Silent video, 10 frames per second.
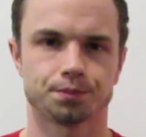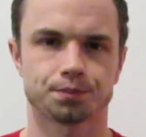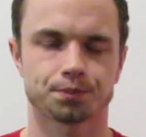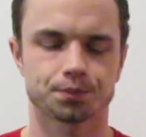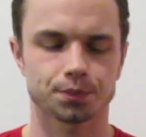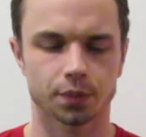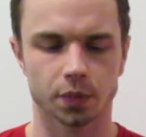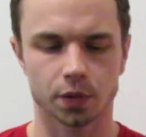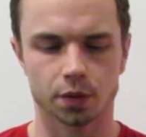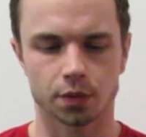
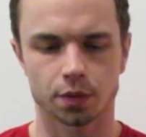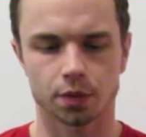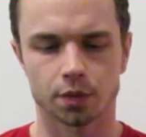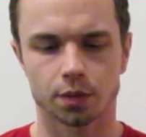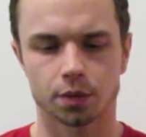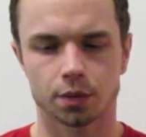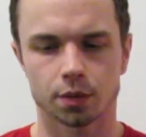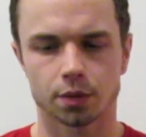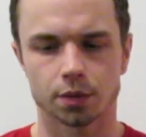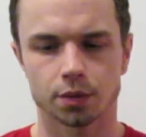
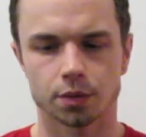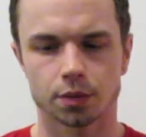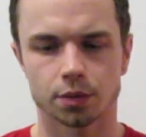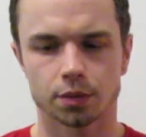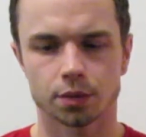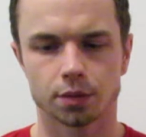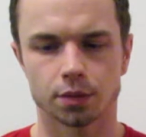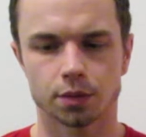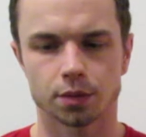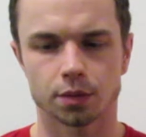
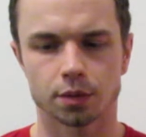No one is speaking in this clip.